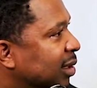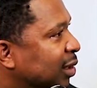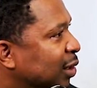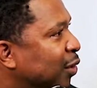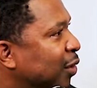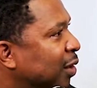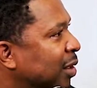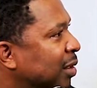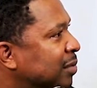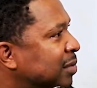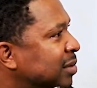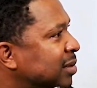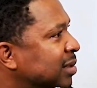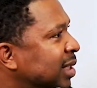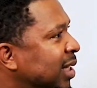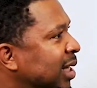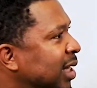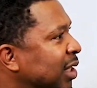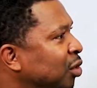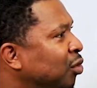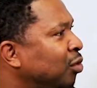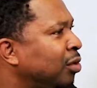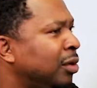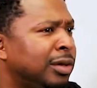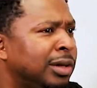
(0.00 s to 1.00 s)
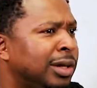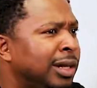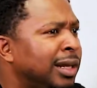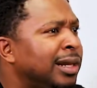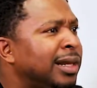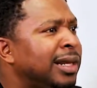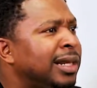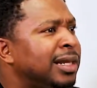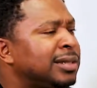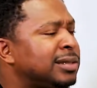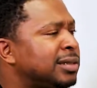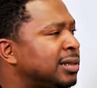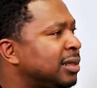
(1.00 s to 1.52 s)
You know what I'm saying? You
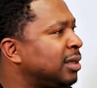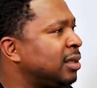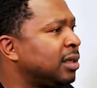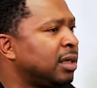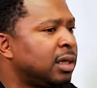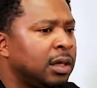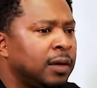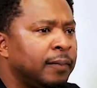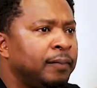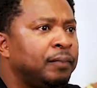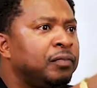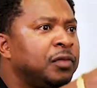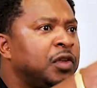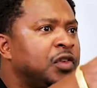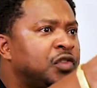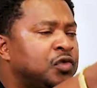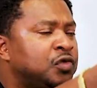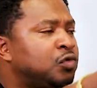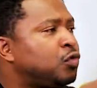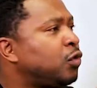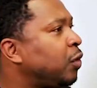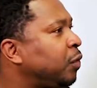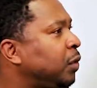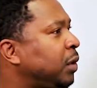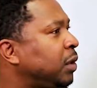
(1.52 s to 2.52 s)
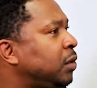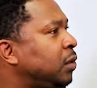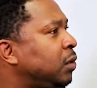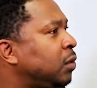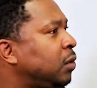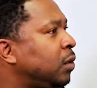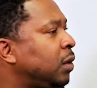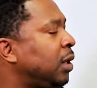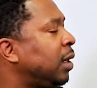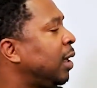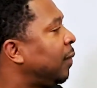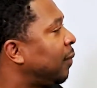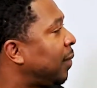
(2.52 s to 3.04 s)
listen, this is what we're
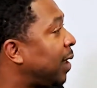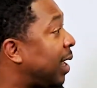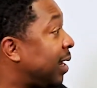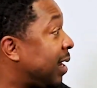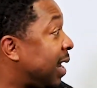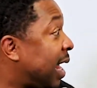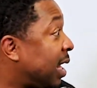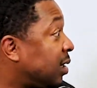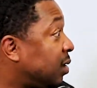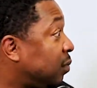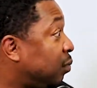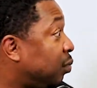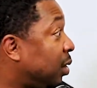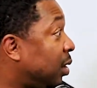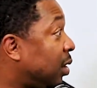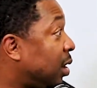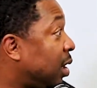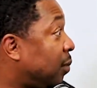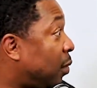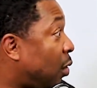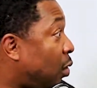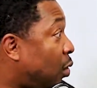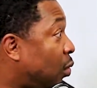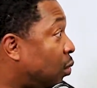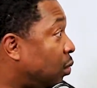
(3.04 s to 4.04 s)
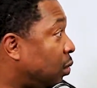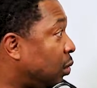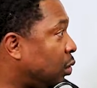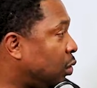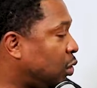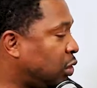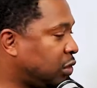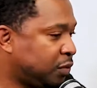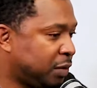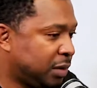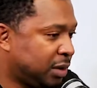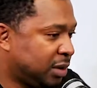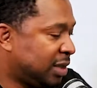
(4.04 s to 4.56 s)
doing. And not to bring up old
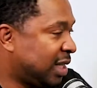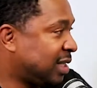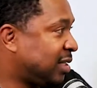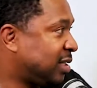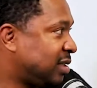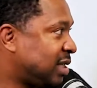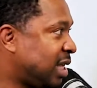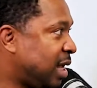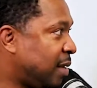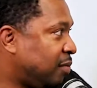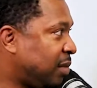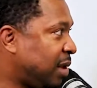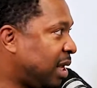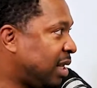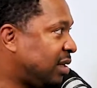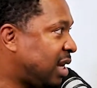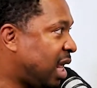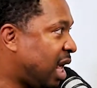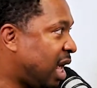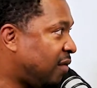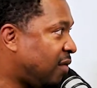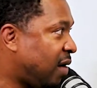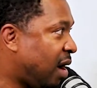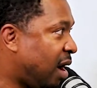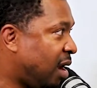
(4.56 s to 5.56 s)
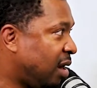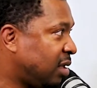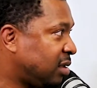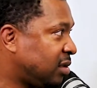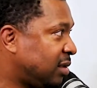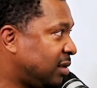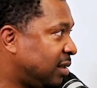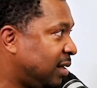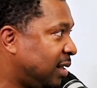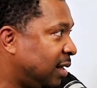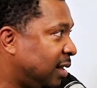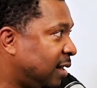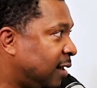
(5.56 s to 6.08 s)
news, but that's the same thing Dave
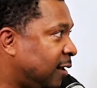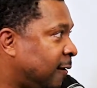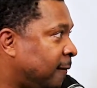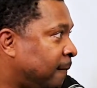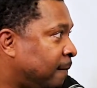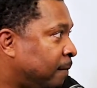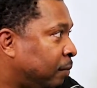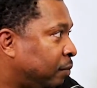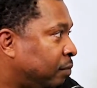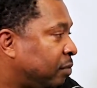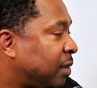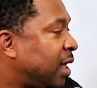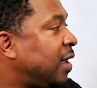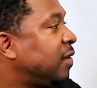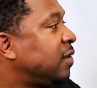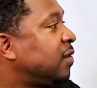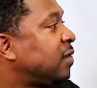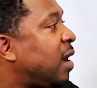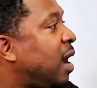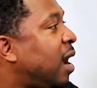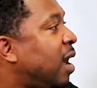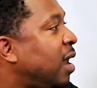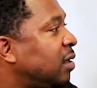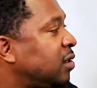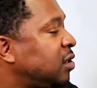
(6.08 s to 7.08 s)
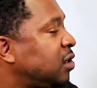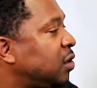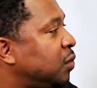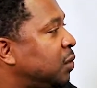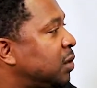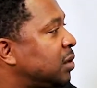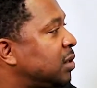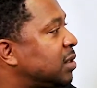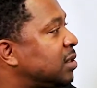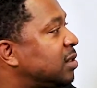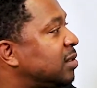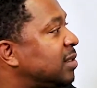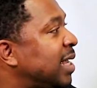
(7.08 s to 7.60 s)
Hollister did. Dave Hollister
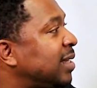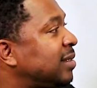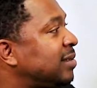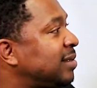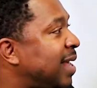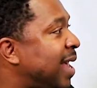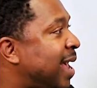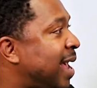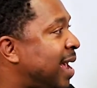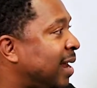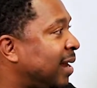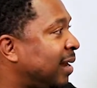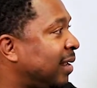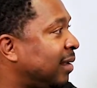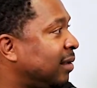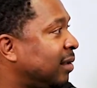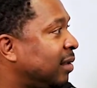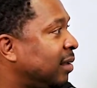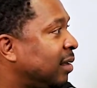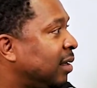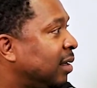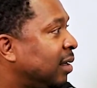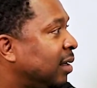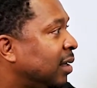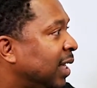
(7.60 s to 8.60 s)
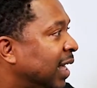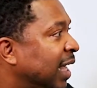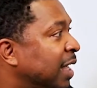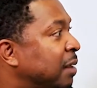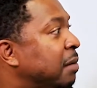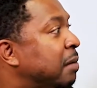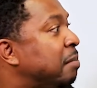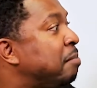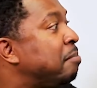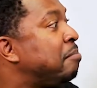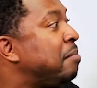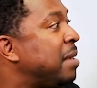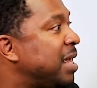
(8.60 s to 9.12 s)
was a sex addict. He
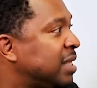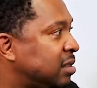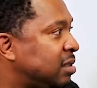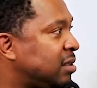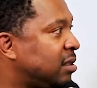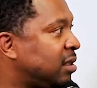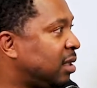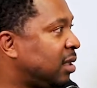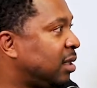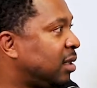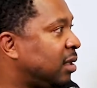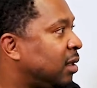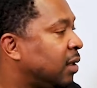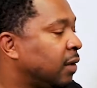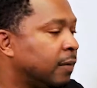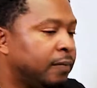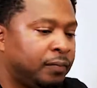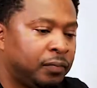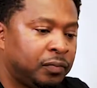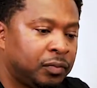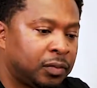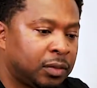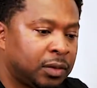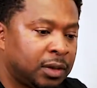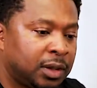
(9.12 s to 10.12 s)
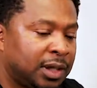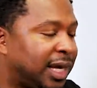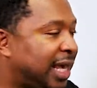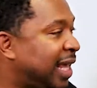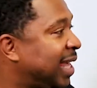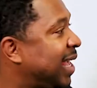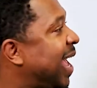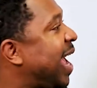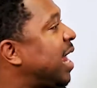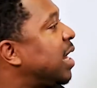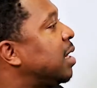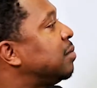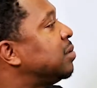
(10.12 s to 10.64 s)
even mentioned it. He
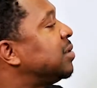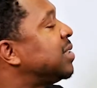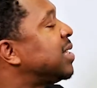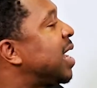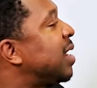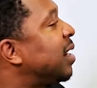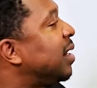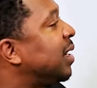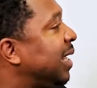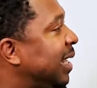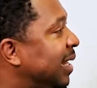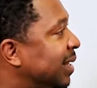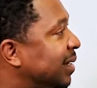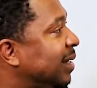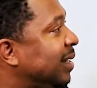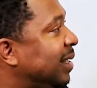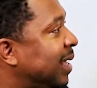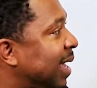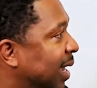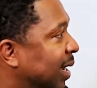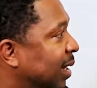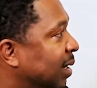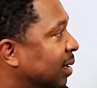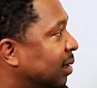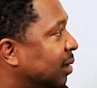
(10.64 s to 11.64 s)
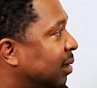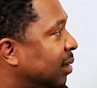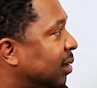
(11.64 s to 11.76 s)
had them sign an NDA.